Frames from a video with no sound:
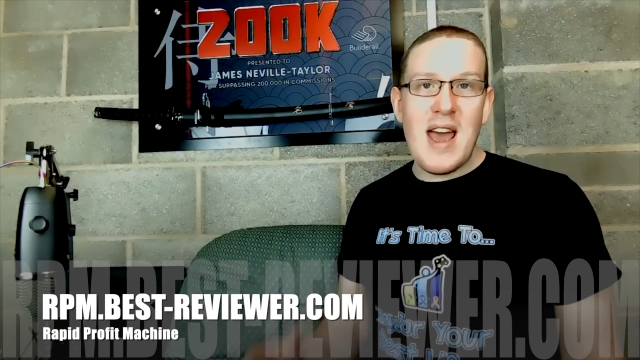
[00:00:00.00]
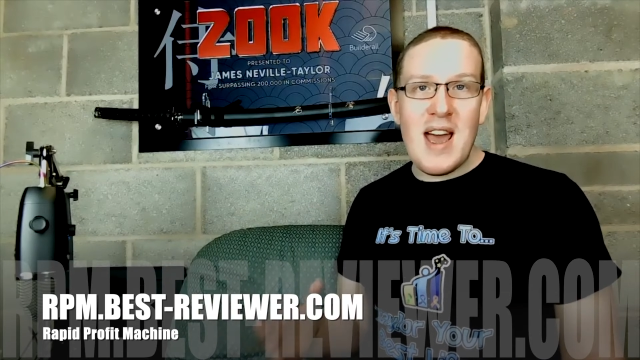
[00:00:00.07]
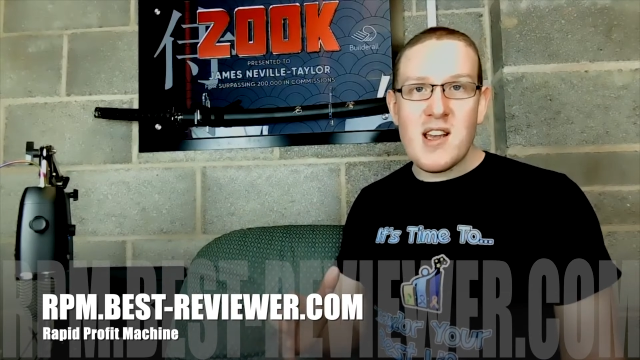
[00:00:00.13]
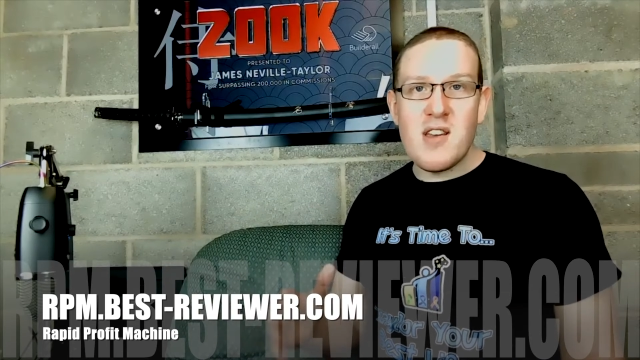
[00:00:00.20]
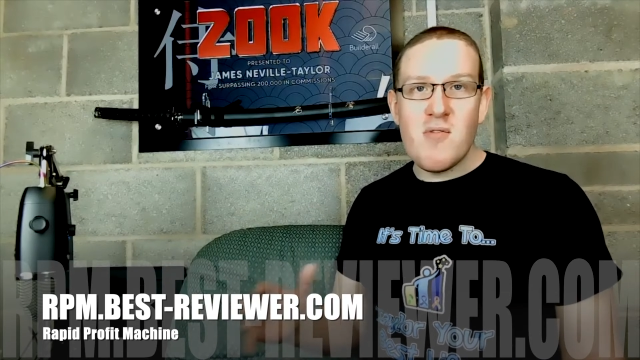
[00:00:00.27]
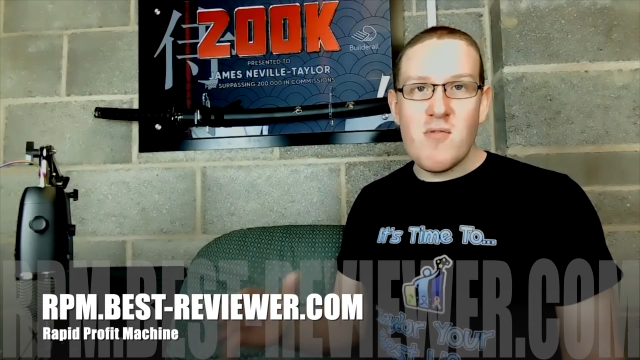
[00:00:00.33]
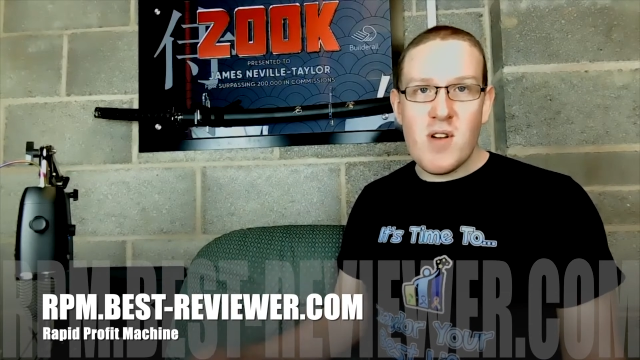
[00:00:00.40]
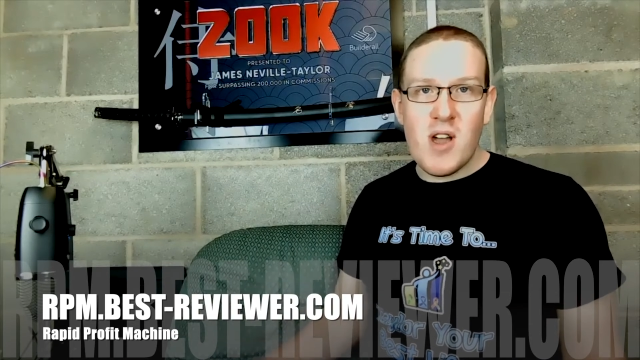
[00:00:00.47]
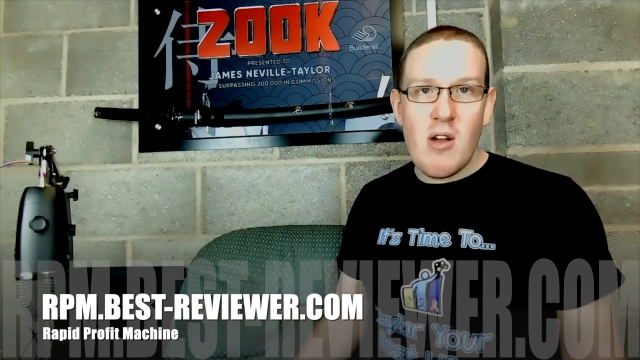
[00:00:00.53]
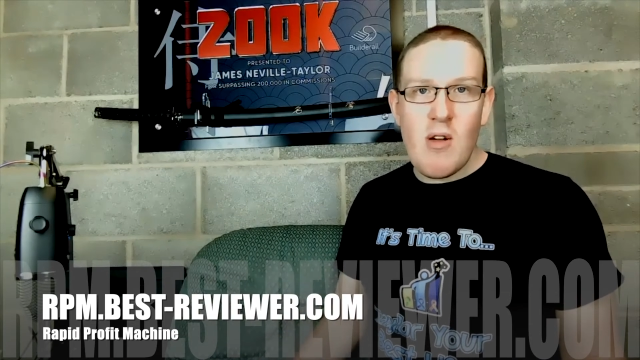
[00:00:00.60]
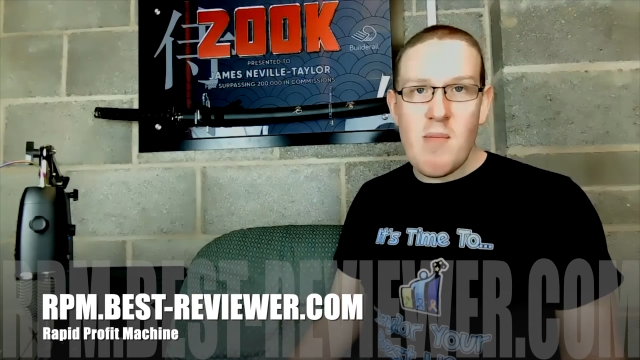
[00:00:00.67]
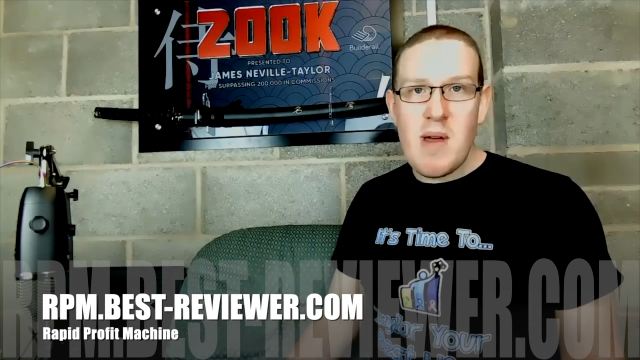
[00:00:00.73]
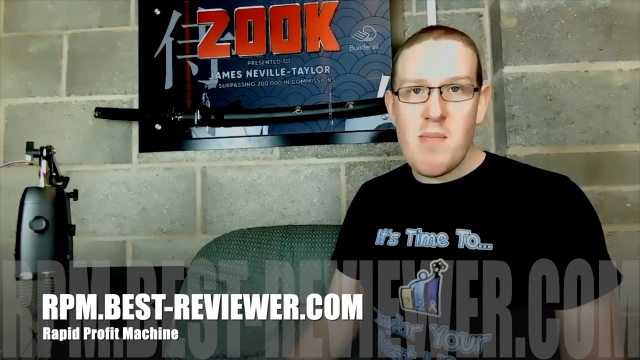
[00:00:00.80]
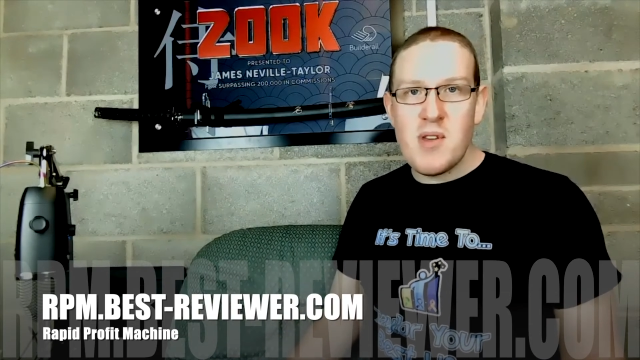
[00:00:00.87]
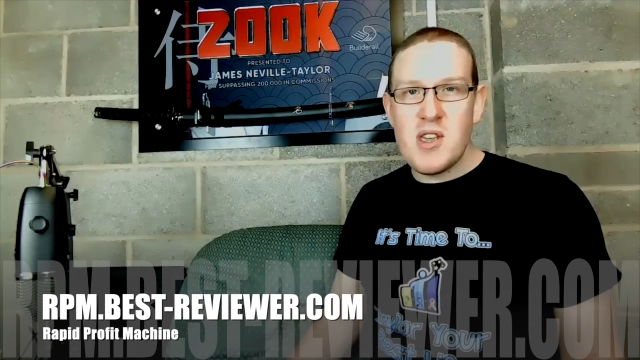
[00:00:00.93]
active
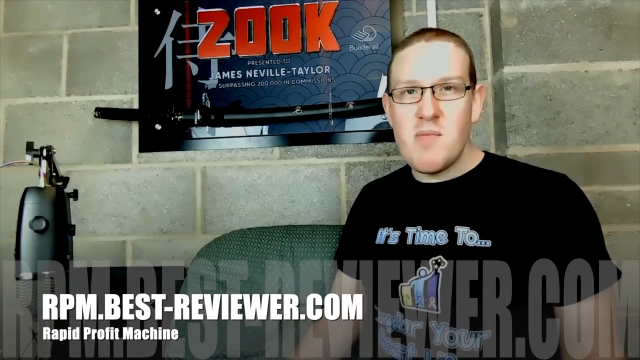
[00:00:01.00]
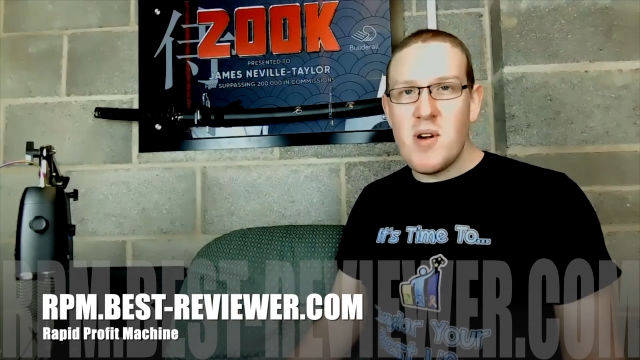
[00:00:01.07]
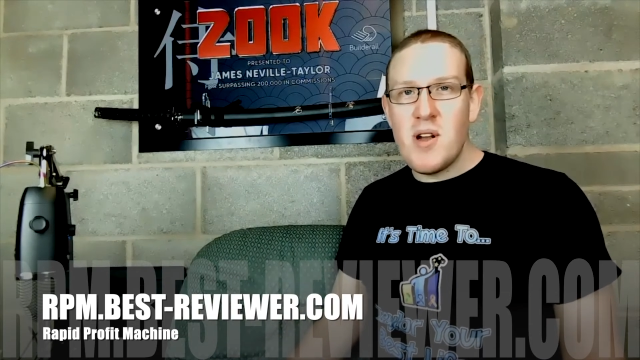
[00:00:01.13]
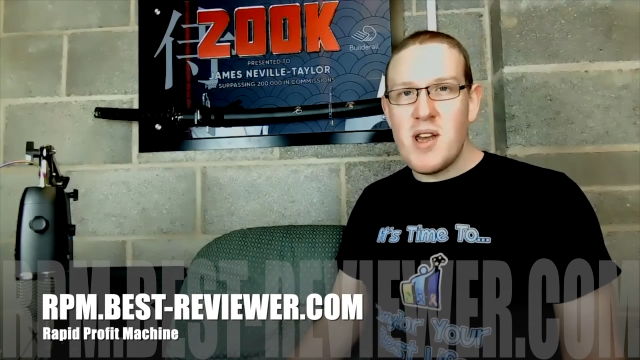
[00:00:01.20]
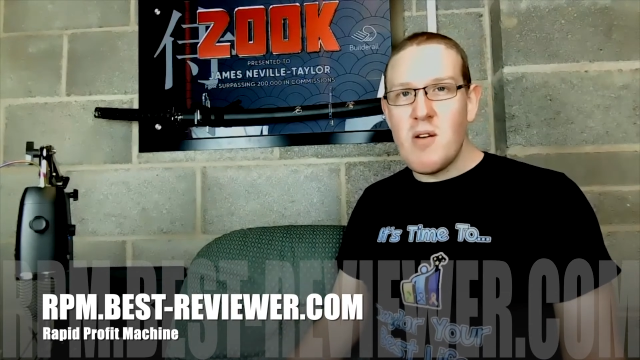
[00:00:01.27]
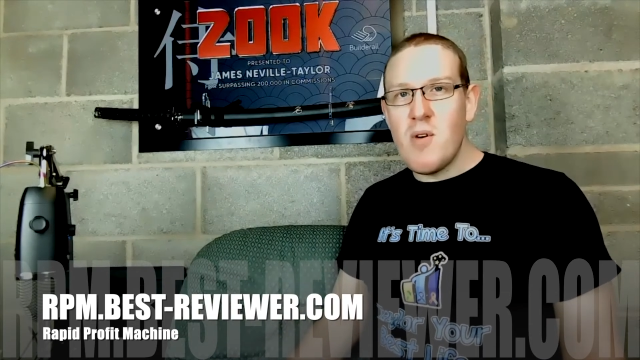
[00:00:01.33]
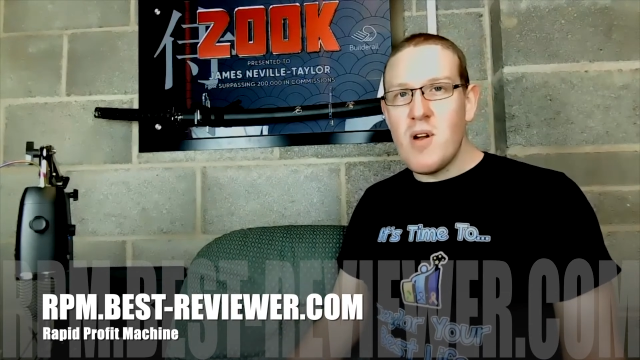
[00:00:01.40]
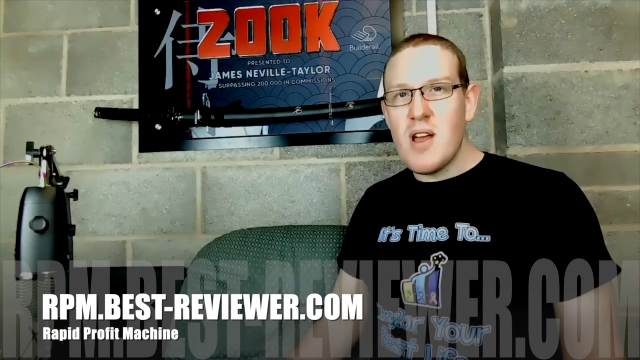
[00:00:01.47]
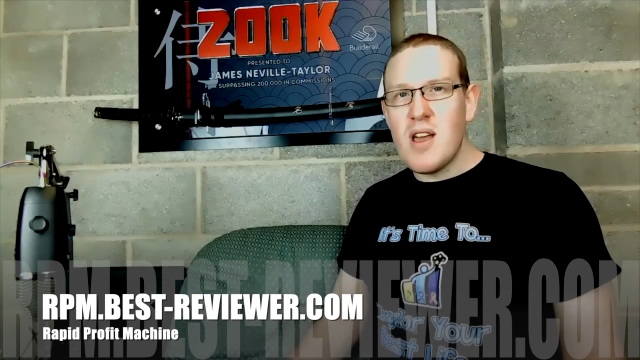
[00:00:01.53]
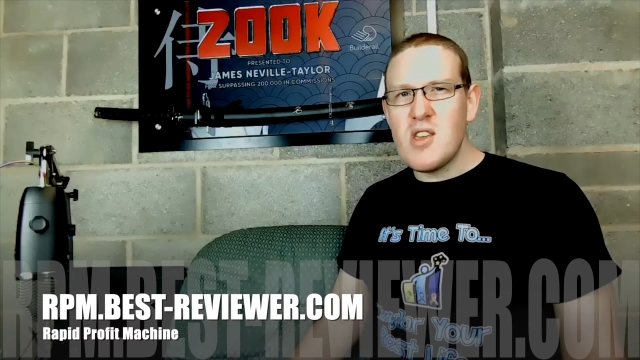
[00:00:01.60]
recurring members in my network.